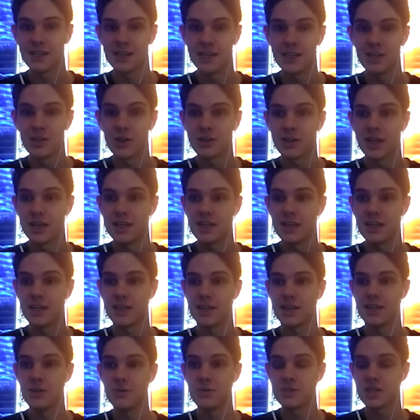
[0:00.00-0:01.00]
He looked like
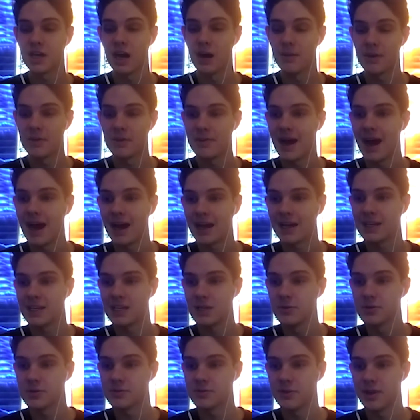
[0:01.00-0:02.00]
he was coming back and he
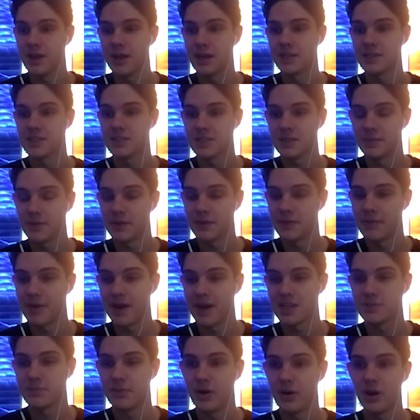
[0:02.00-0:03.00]
was playing some of the
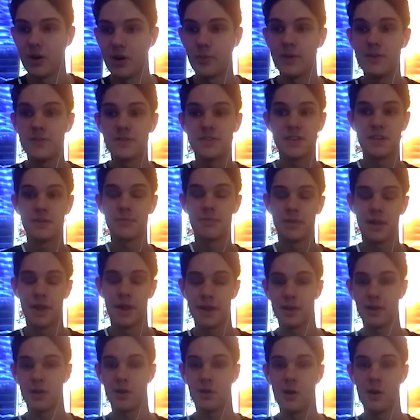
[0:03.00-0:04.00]
best ball we've seen him play in
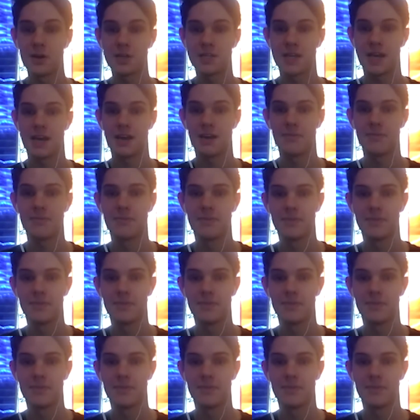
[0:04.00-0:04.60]
a long time.